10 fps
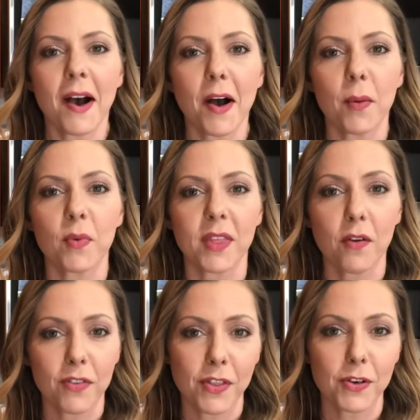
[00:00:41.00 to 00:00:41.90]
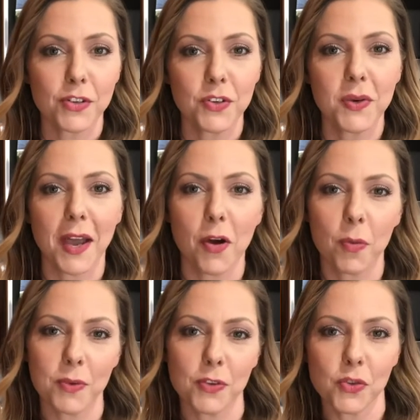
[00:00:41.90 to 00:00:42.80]
um, without further ado, I
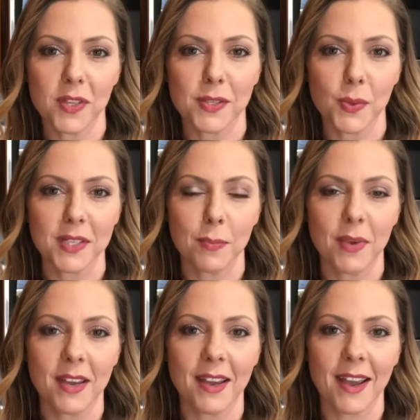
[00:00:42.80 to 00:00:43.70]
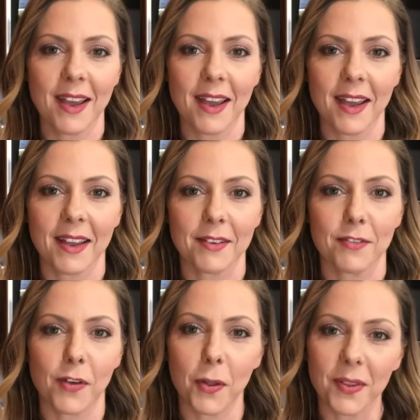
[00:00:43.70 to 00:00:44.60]
hope you enjoy this recipe
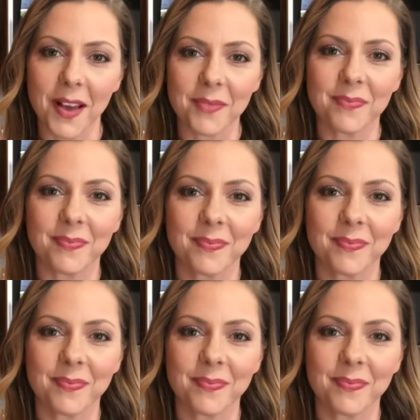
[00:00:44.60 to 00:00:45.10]
and follow along.